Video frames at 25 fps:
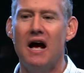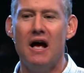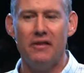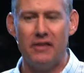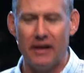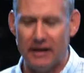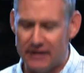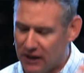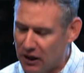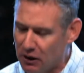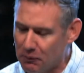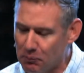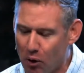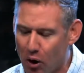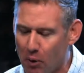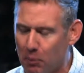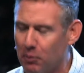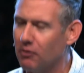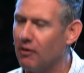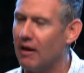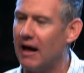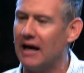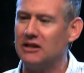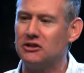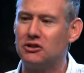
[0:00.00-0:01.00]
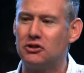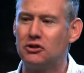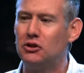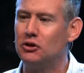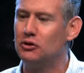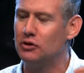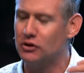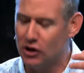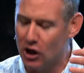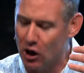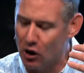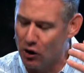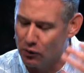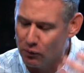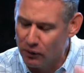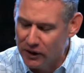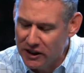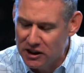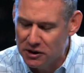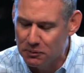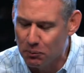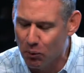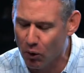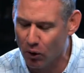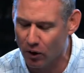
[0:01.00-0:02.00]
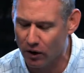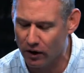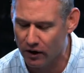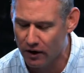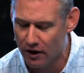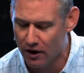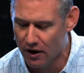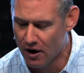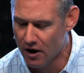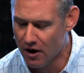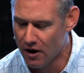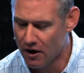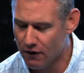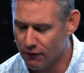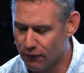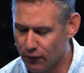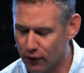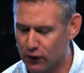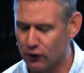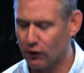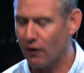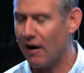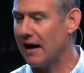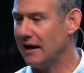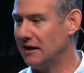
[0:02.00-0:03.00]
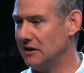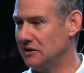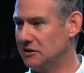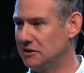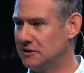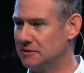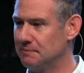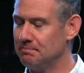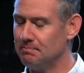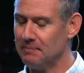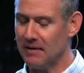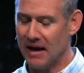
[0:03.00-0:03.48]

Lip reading: that they're mobilized to go and reach more for Christ.